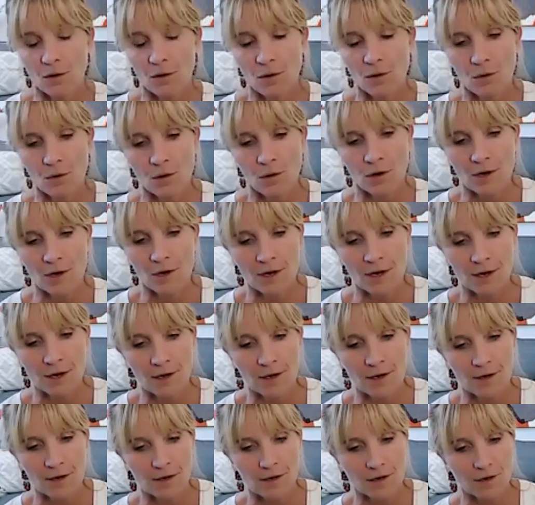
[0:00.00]

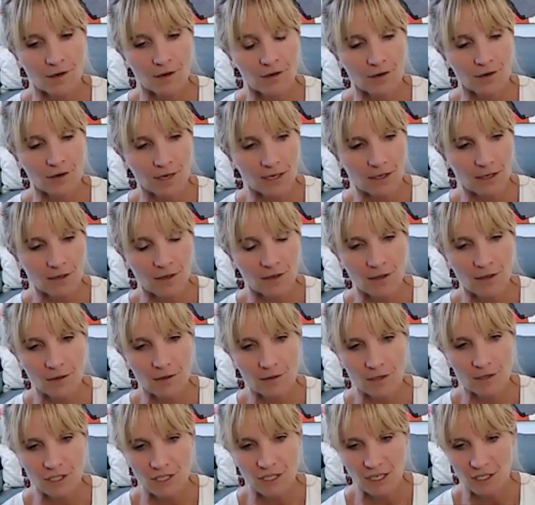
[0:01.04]
or critical
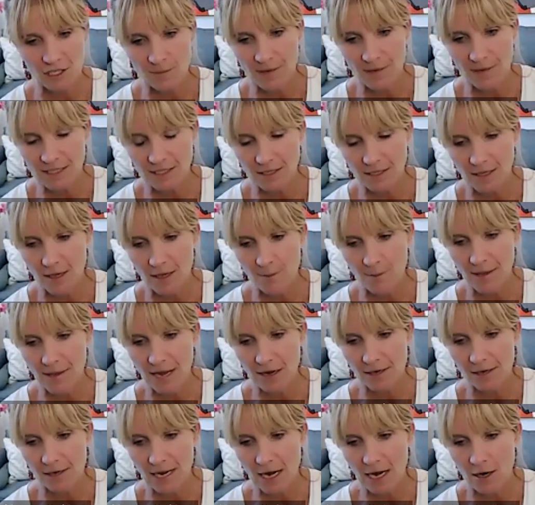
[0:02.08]
or judgmental
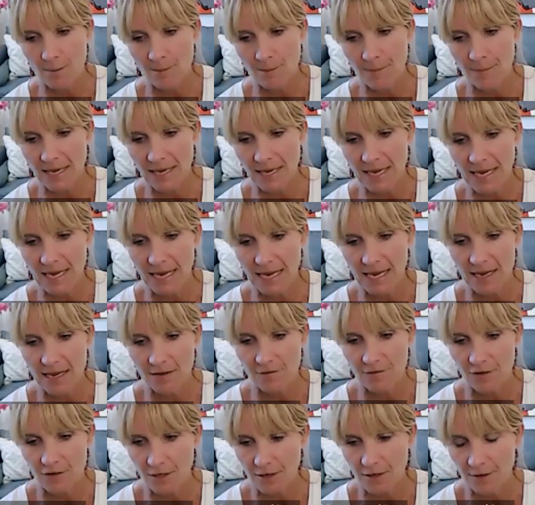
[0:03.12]
about our
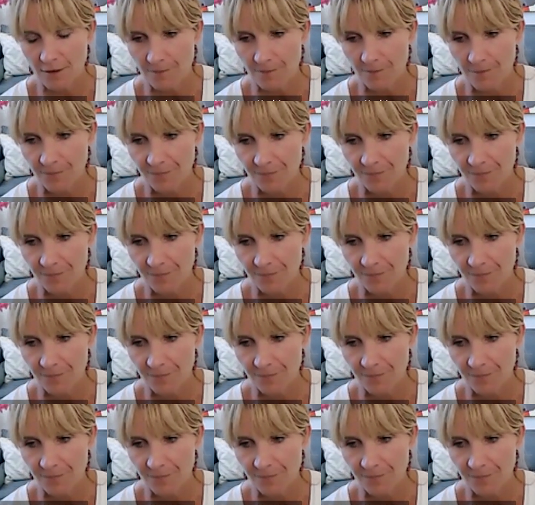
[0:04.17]
behavior.